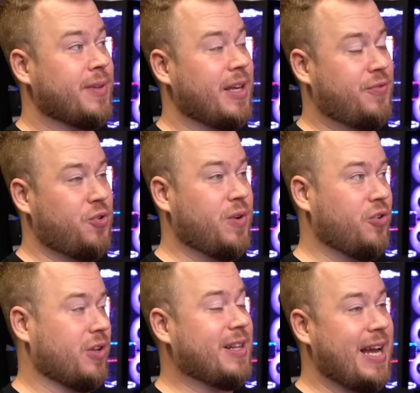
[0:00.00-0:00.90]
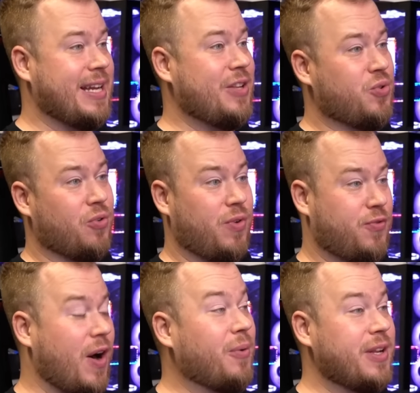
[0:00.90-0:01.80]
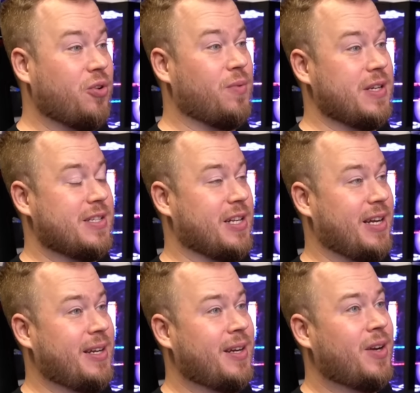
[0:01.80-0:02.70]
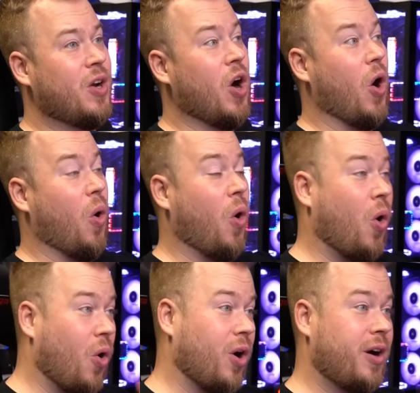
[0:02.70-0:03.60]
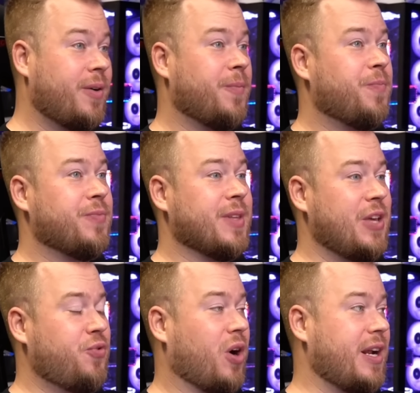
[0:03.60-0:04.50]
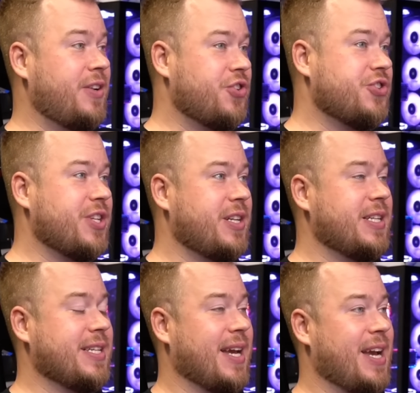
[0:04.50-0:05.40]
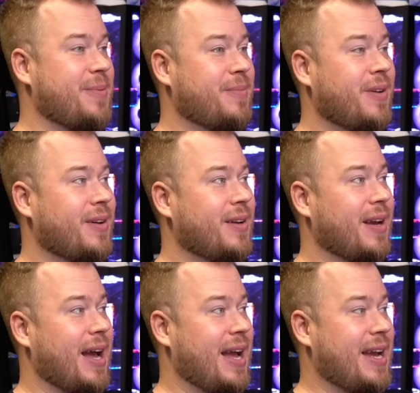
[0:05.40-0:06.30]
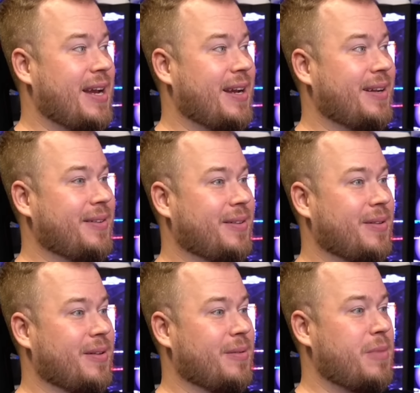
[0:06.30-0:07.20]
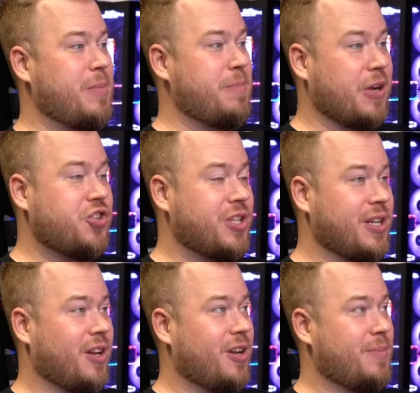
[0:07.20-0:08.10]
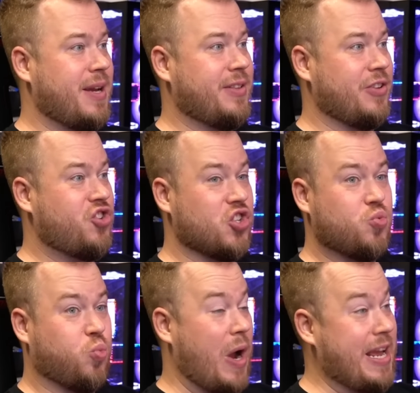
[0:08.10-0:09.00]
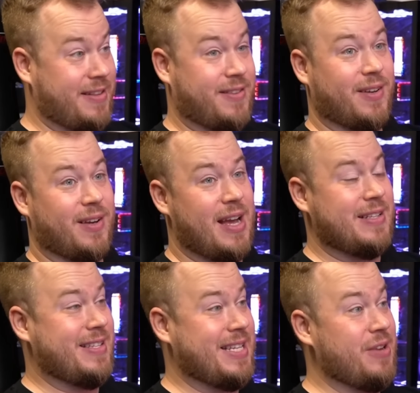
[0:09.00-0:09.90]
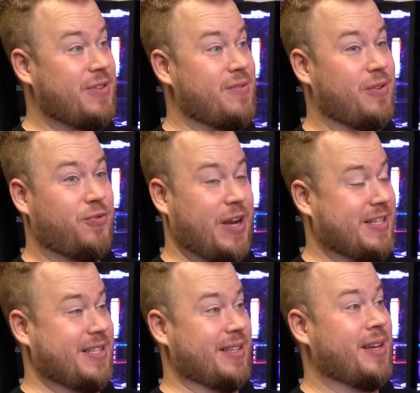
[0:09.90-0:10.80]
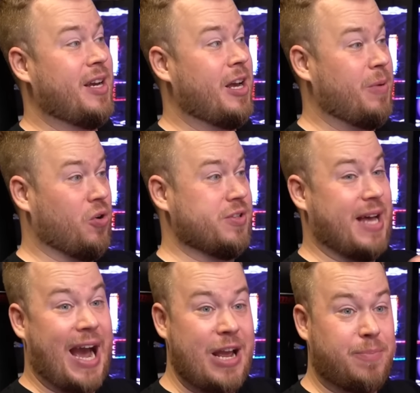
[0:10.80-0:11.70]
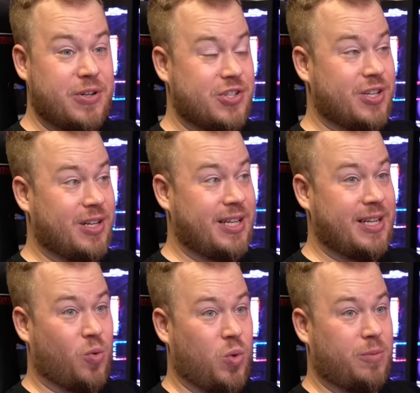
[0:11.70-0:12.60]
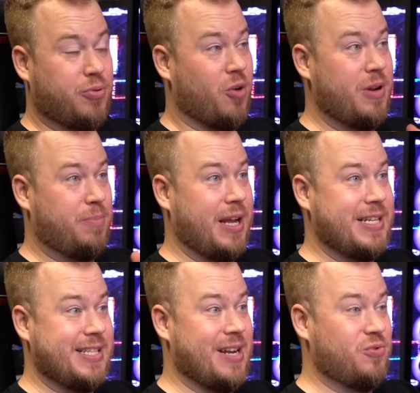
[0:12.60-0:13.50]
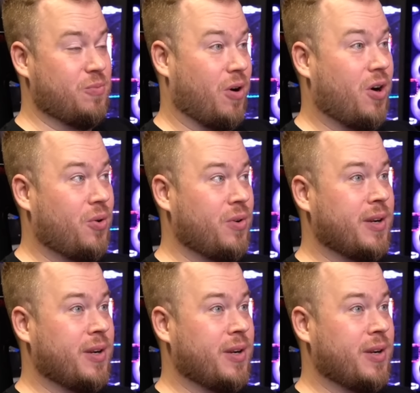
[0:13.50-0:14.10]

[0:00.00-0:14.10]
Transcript: If you will not like it, you can refund it, obviously. Or, if you are interested in this game, and maybe budgeting a little bit, just wait and see if they will fix it. Because I personally will probably play this game tomorrow,